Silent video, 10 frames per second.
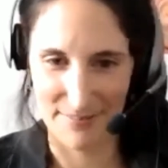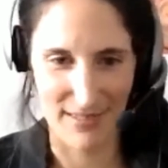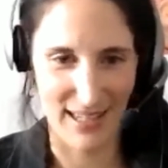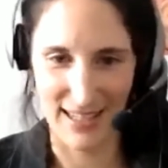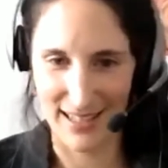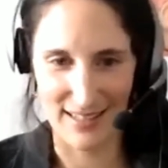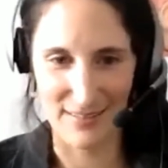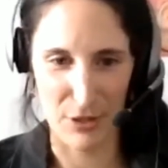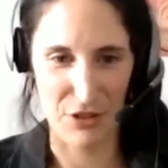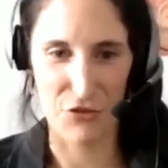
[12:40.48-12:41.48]
They
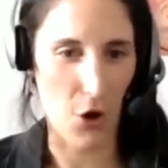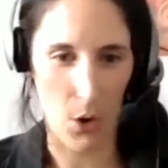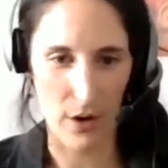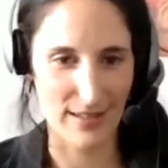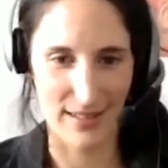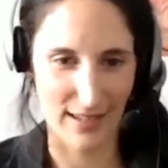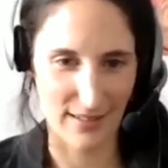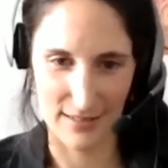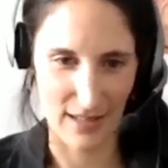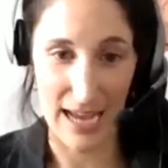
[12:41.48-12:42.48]
withdraw. It's like,
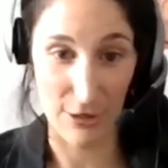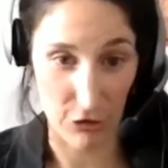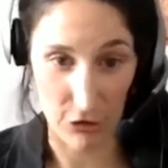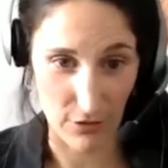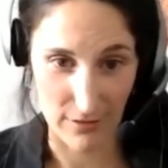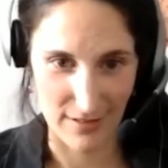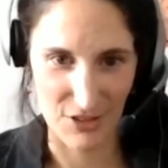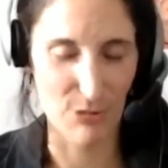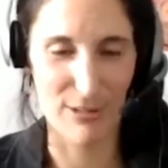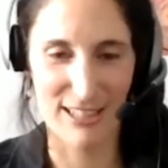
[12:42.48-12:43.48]
I don't know.
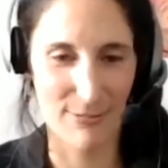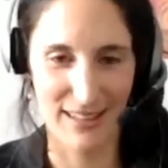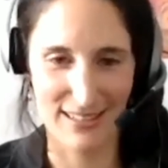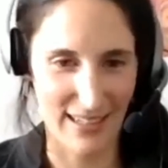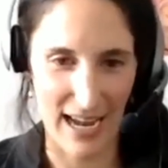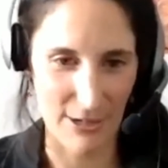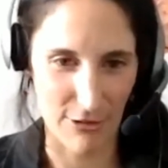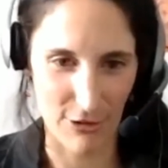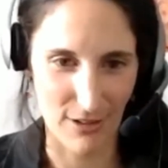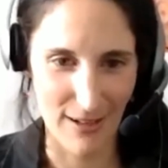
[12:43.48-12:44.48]
She would typically say, I don't
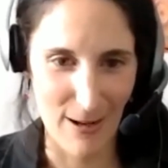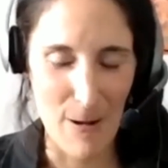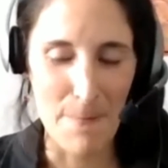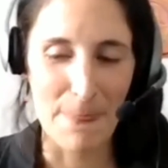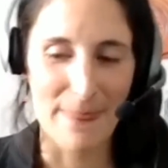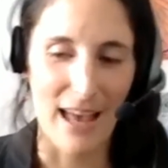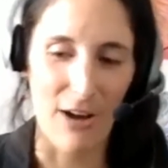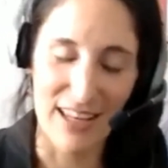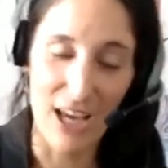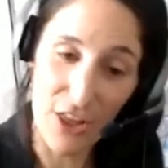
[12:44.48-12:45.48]
know. Now
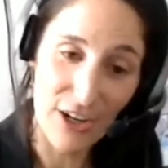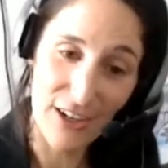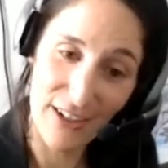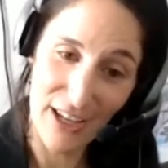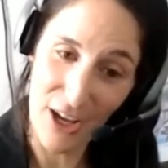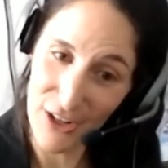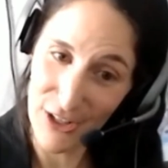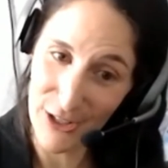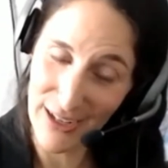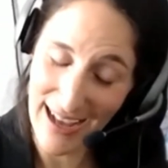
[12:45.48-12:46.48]
the
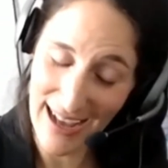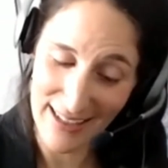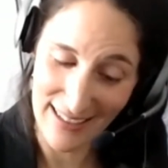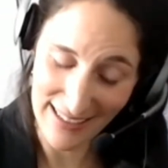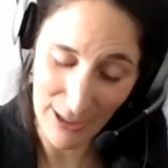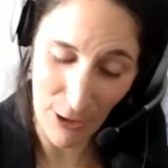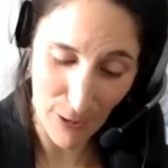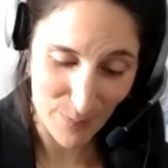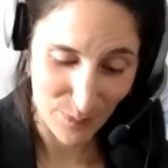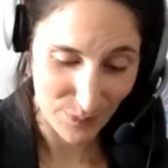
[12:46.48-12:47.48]
other guy, Leo,
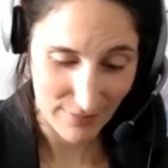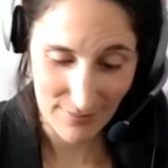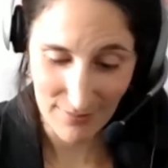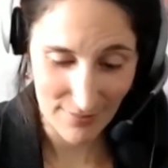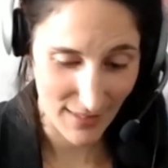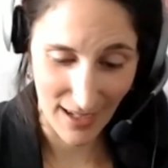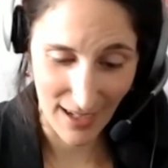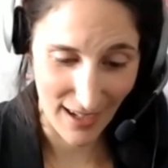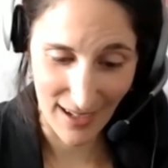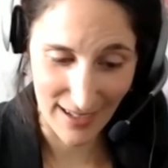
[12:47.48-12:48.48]

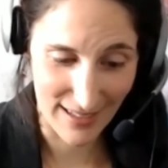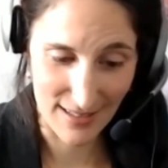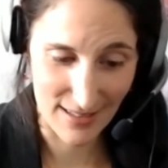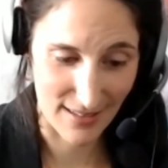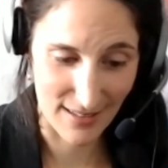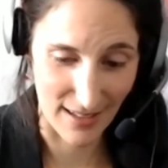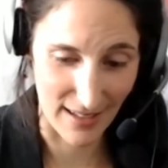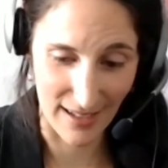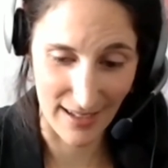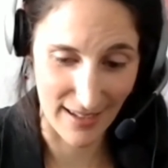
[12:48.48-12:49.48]

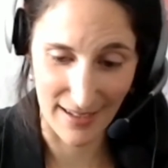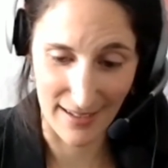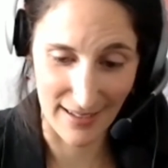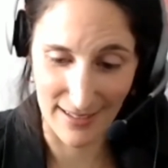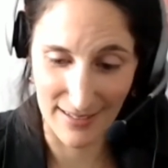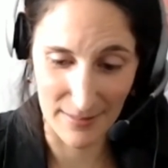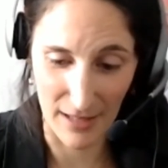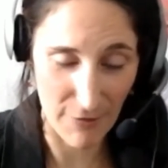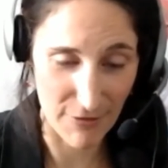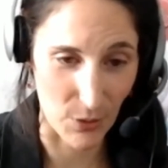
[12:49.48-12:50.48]
he
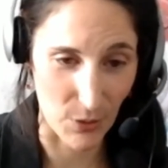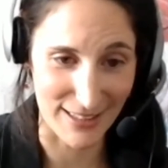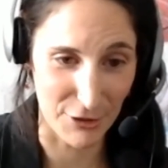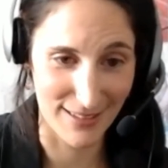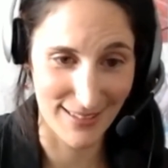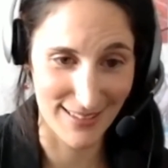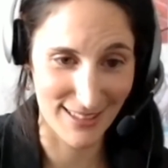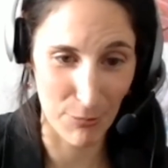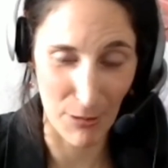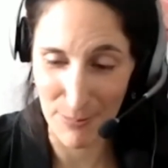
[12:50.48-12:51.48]
loves questions. He
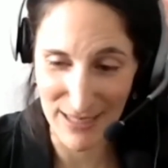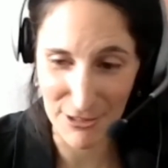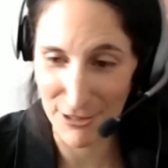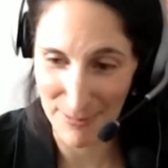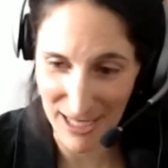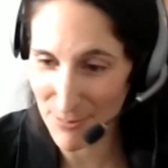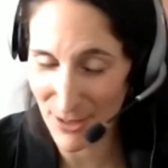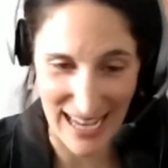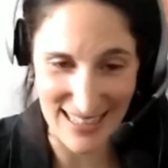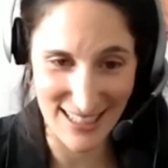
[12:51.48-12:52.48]
just wants me to keep on
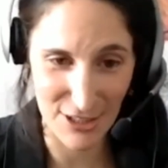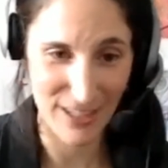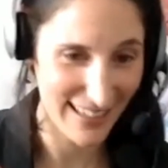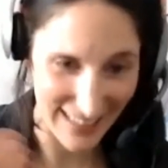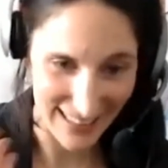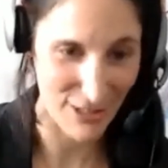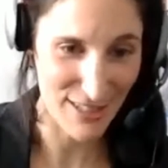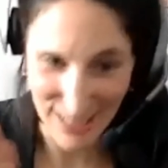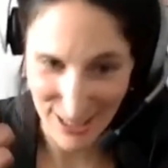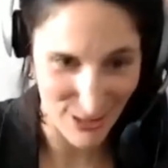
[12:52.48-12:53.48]
asking so he can
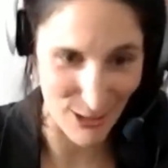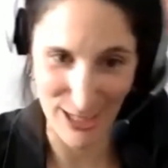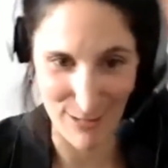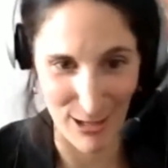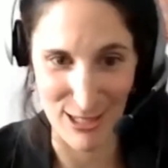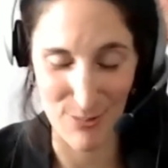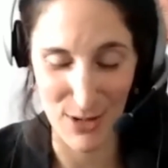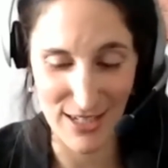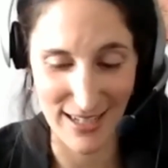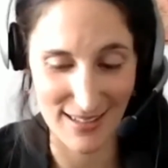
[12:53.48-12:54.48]
continue talking about his
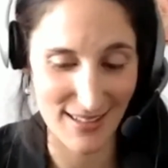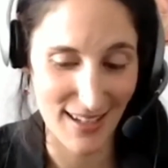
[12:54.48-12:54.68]
projects.